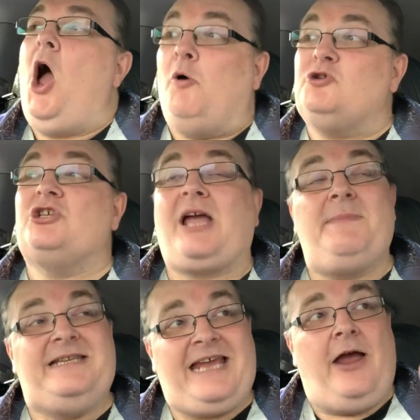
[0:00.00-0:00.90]
I was just
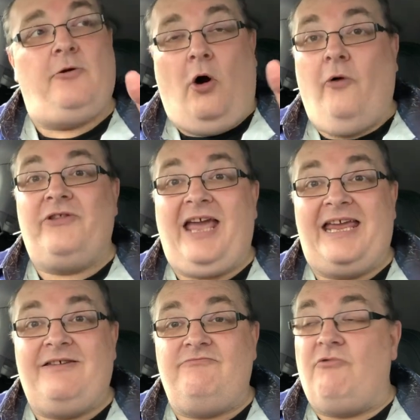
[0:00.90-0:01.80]
coming down on
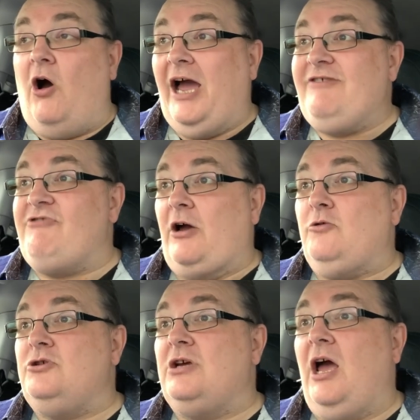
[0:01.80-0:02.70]
the A
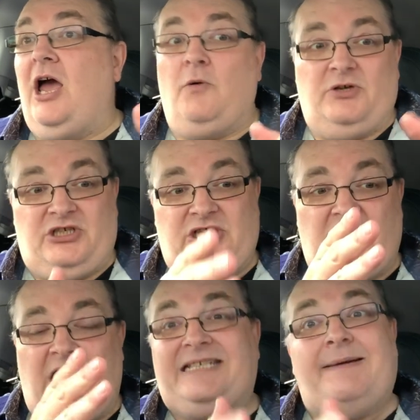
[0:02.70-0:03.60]
road, which is
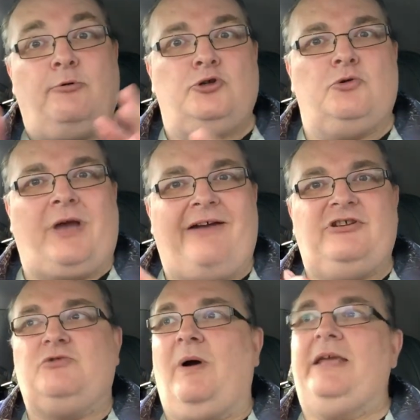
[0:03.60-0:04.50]
a double dual
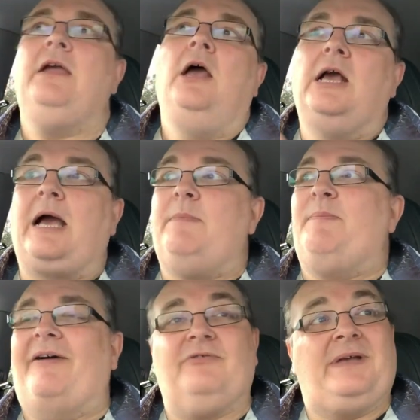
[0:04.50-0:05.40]
carriageway, coming
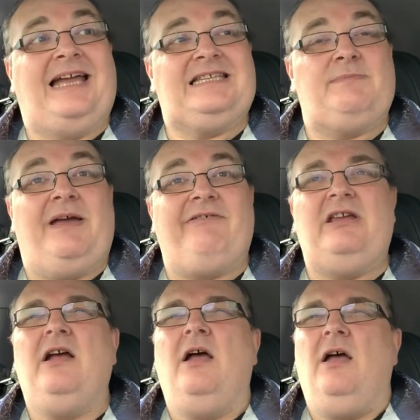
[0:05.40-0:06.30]
back from Canterbury.